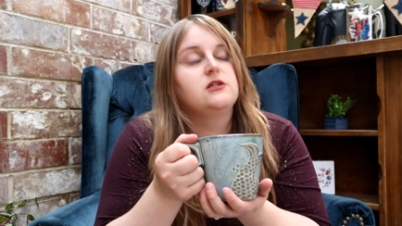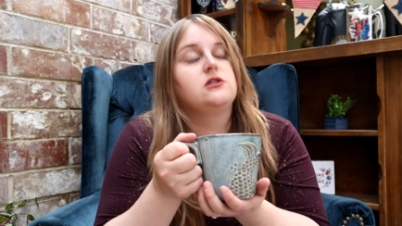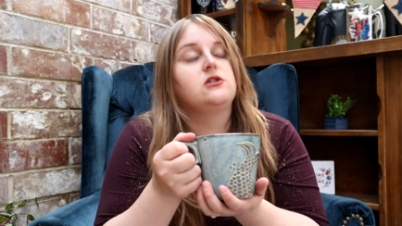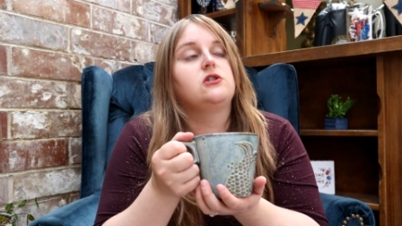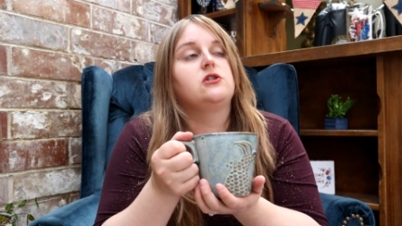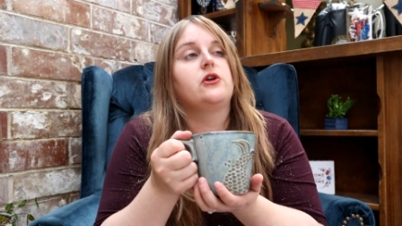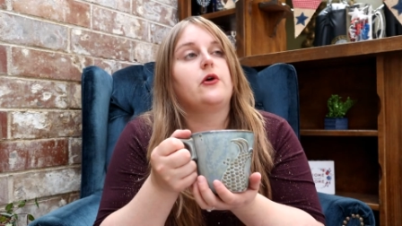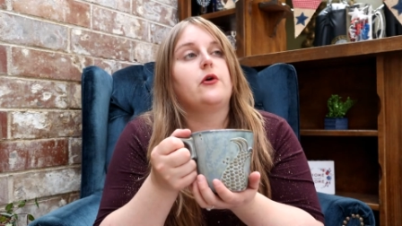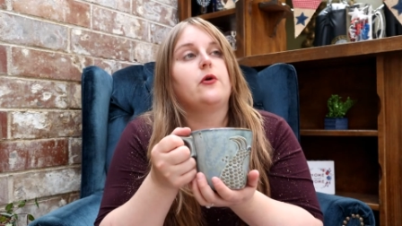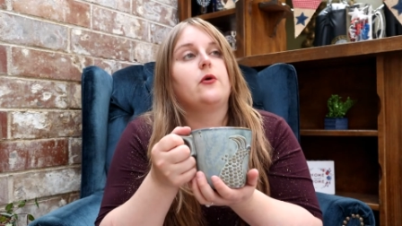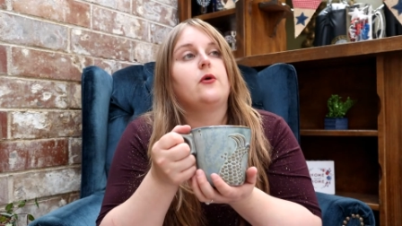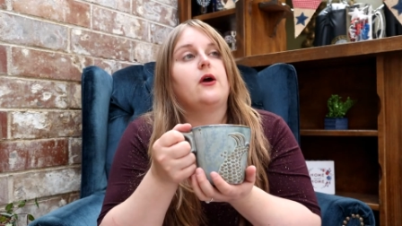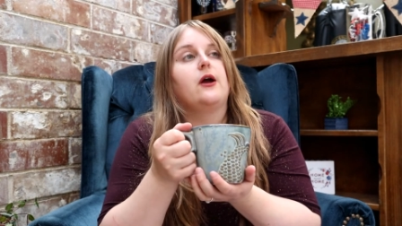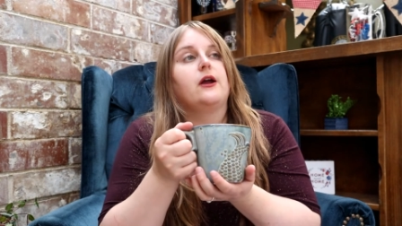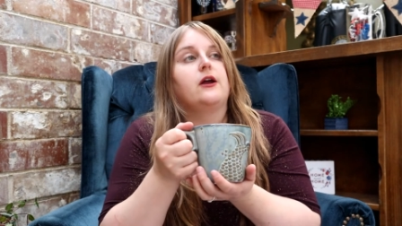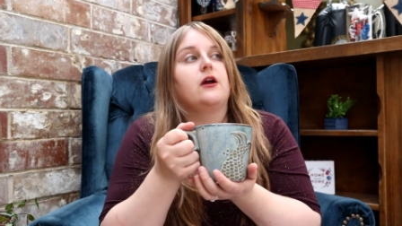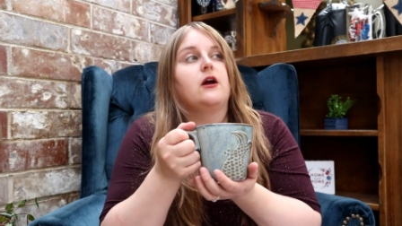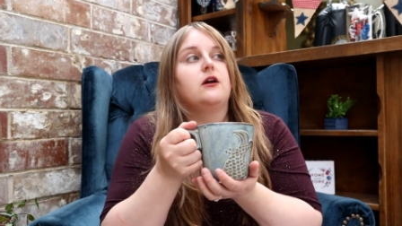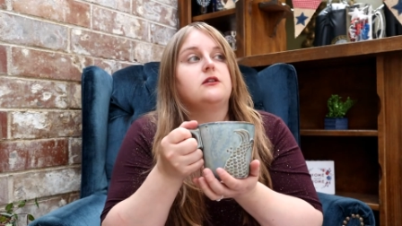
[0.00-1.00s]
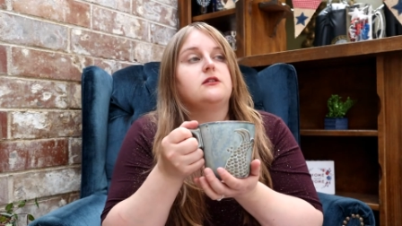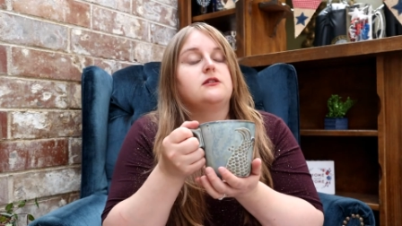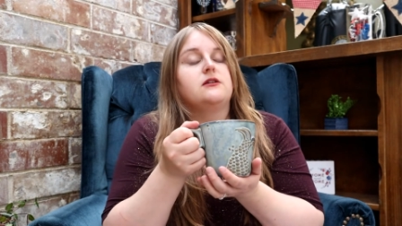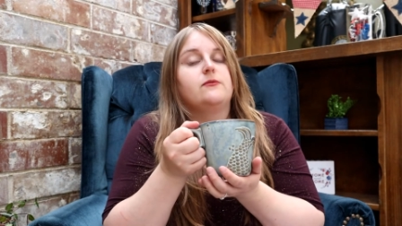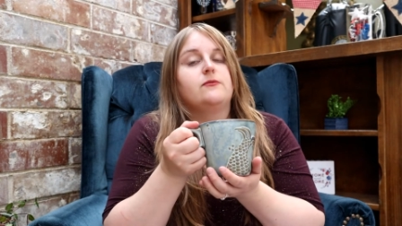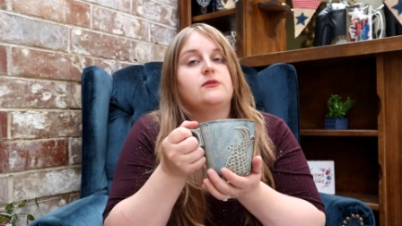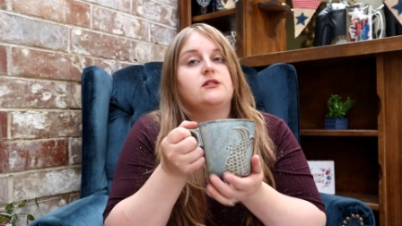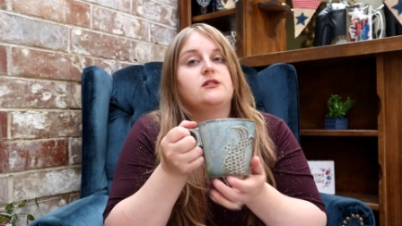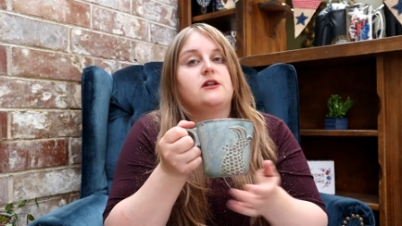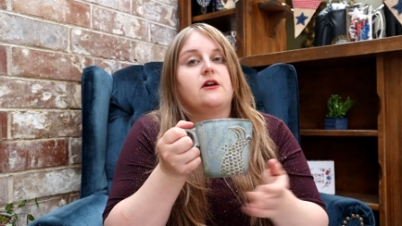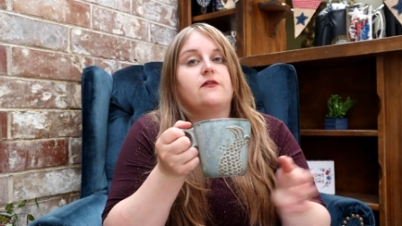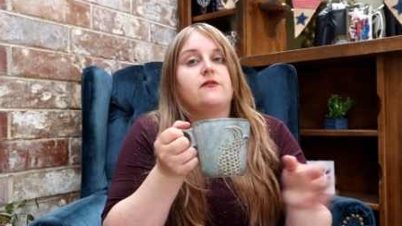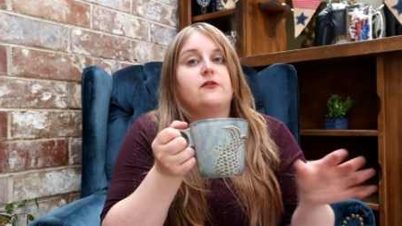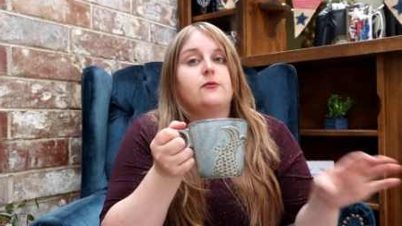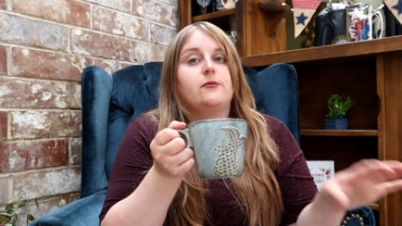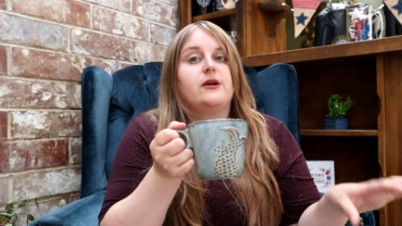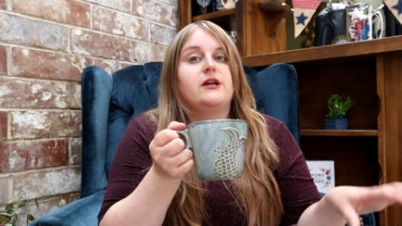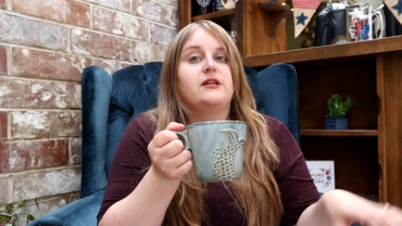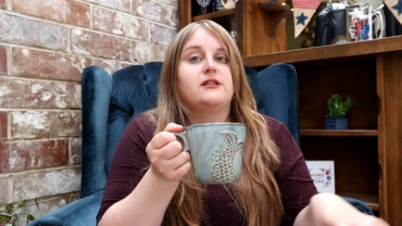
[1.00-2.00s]
So I got some stuff
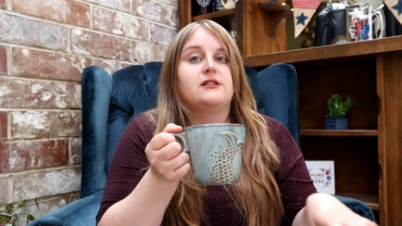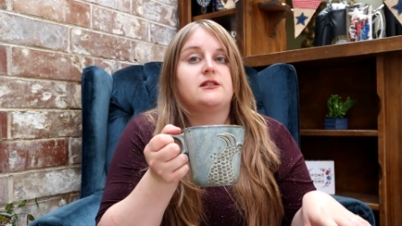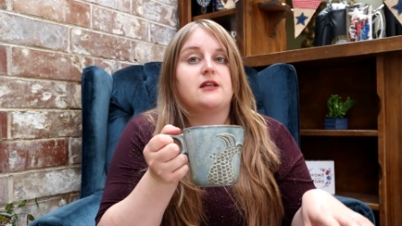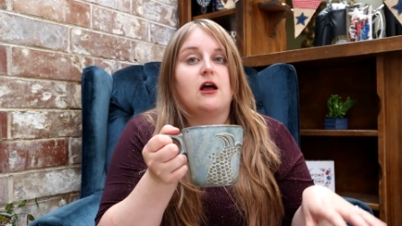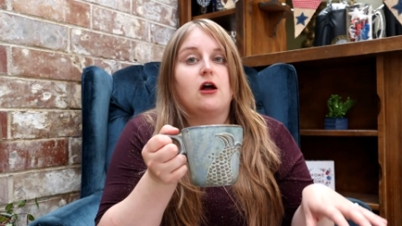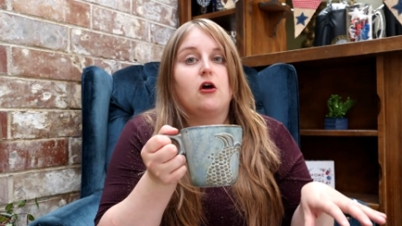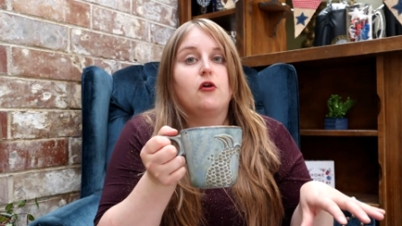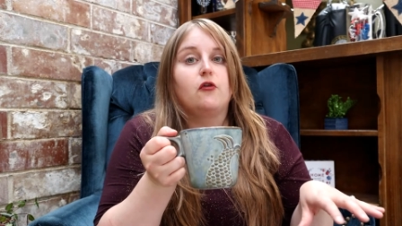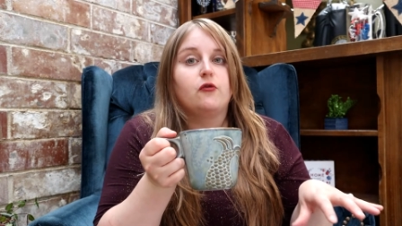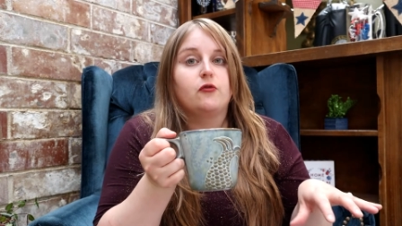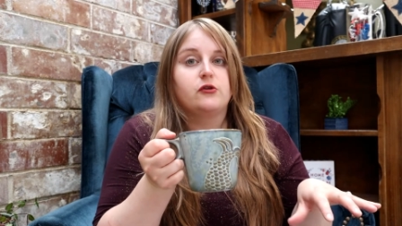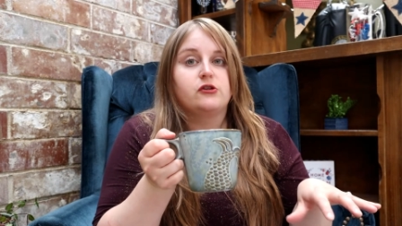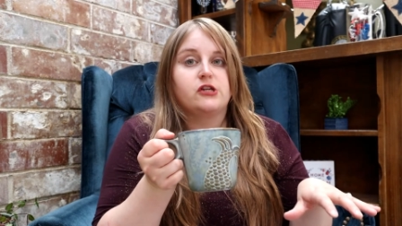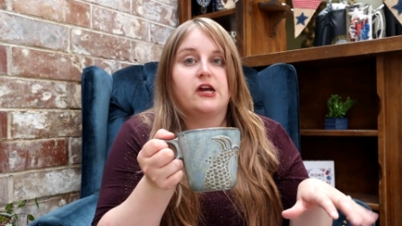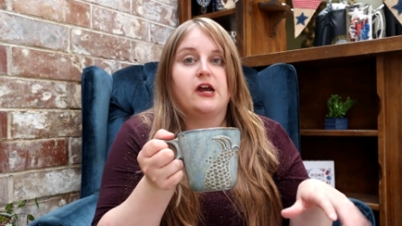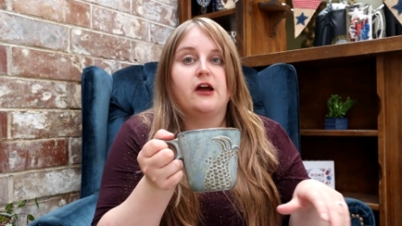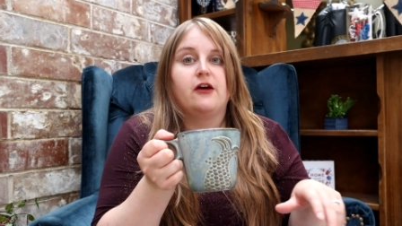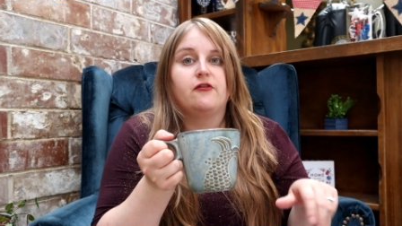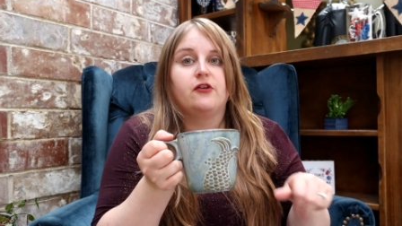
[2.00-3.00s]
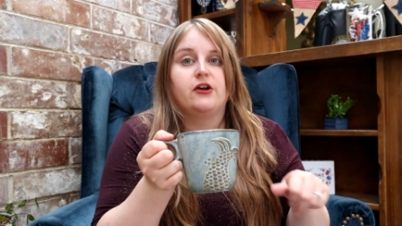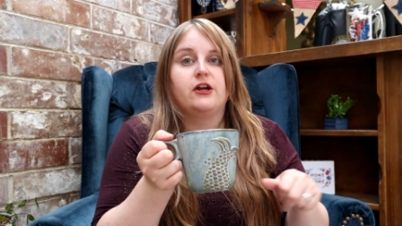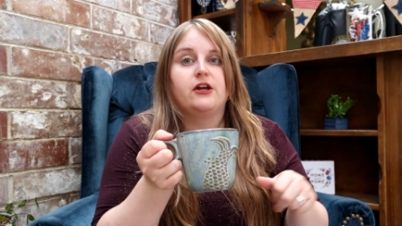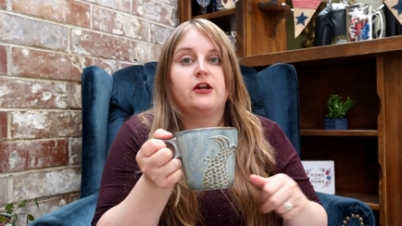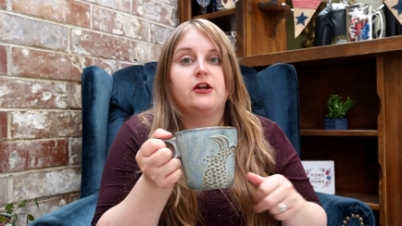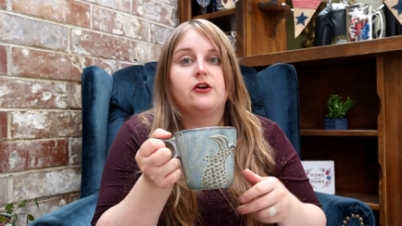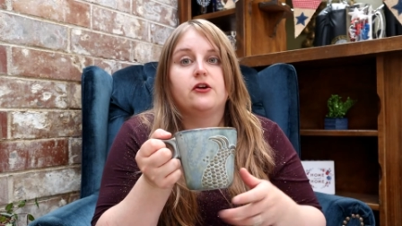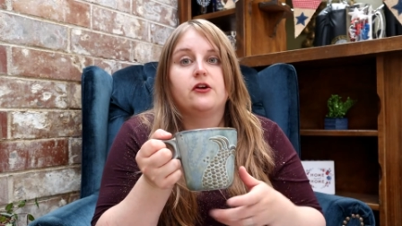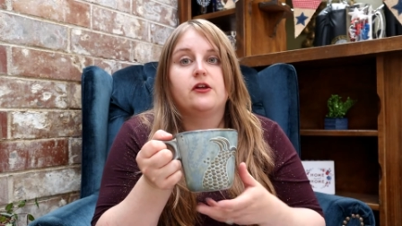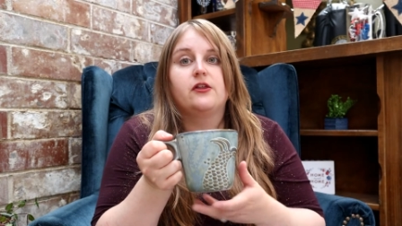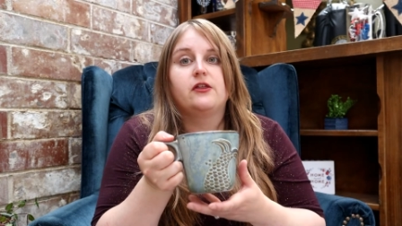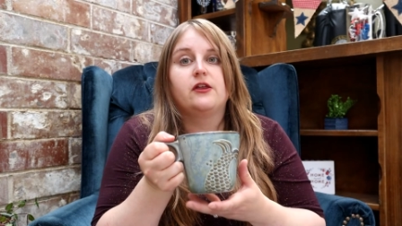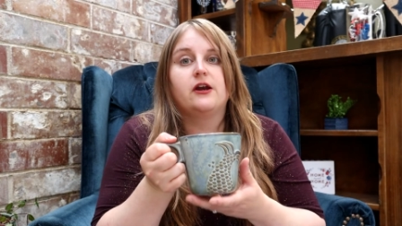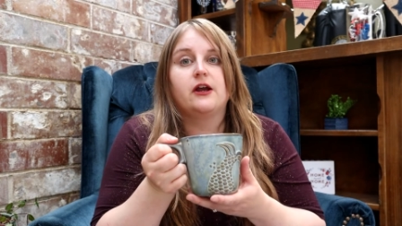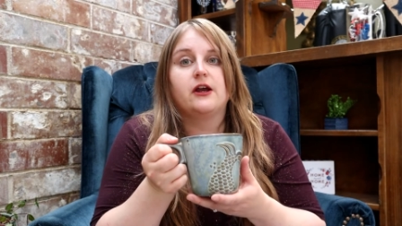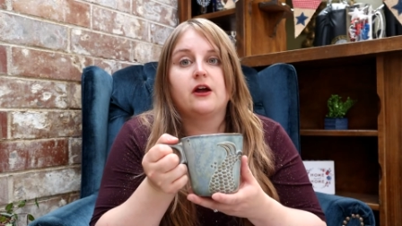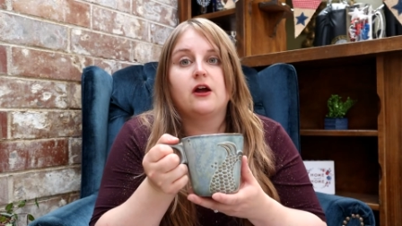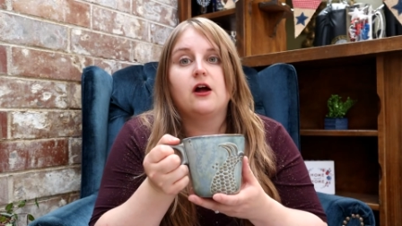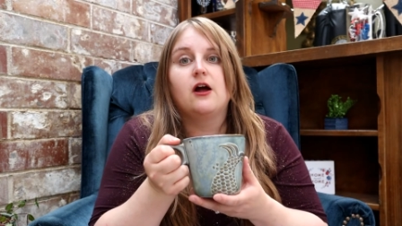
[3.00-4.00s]
for myself, which I have right here, and
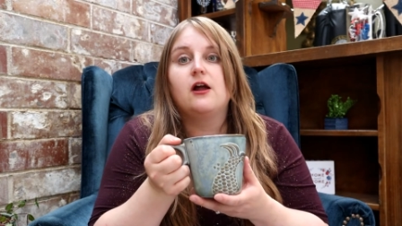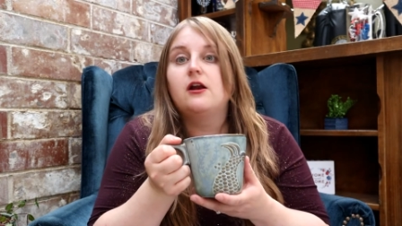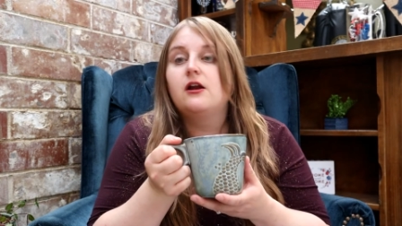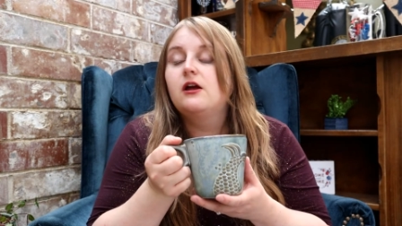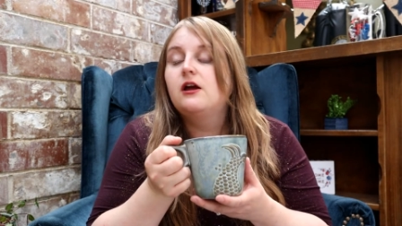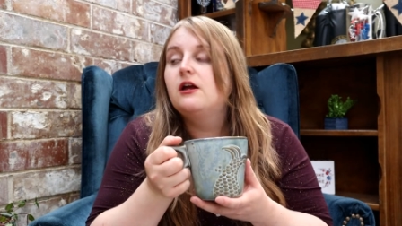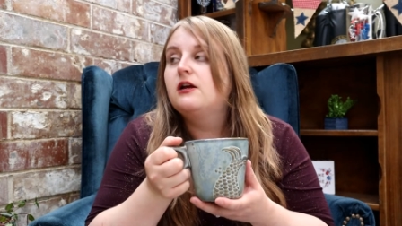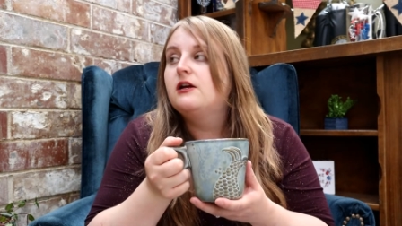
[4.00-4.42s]
then I got